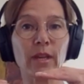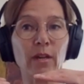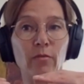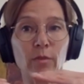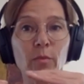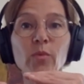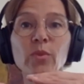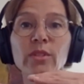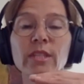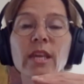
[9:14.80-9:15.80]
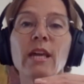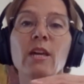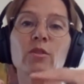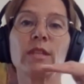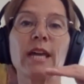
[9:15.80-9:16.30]
removals,
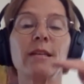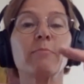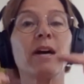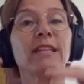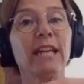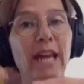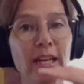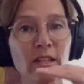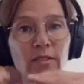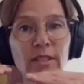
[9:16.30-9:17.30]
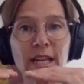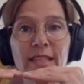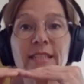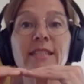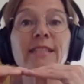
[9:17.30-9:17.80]
so that by the end of the day,
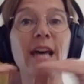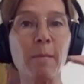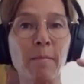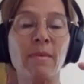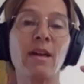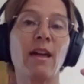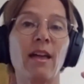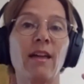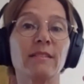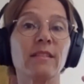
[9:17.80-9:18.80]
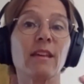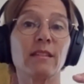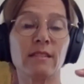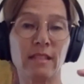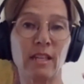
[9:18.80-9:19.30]
the sum is
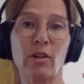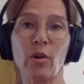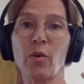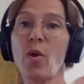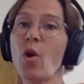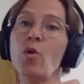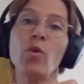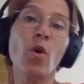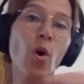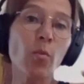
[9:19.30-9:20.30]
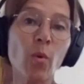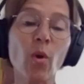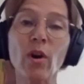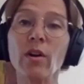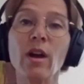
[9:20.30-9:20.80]
zero. No
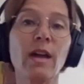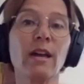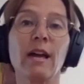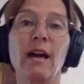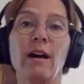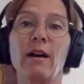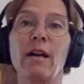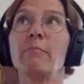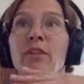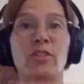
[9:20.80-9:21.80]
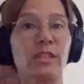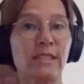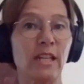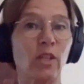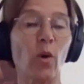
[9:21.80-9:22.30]
more emissions
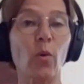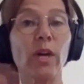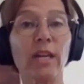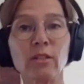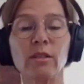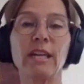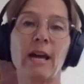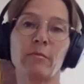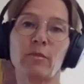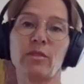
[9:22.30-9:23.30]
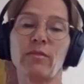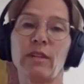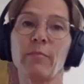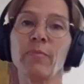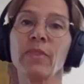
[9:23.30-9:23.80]
that go into the
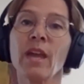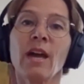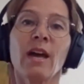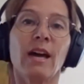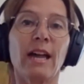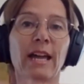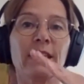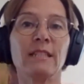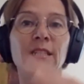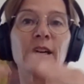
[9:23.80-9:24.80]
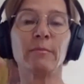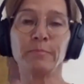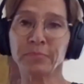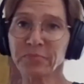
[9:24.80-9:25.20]
atmosphere. And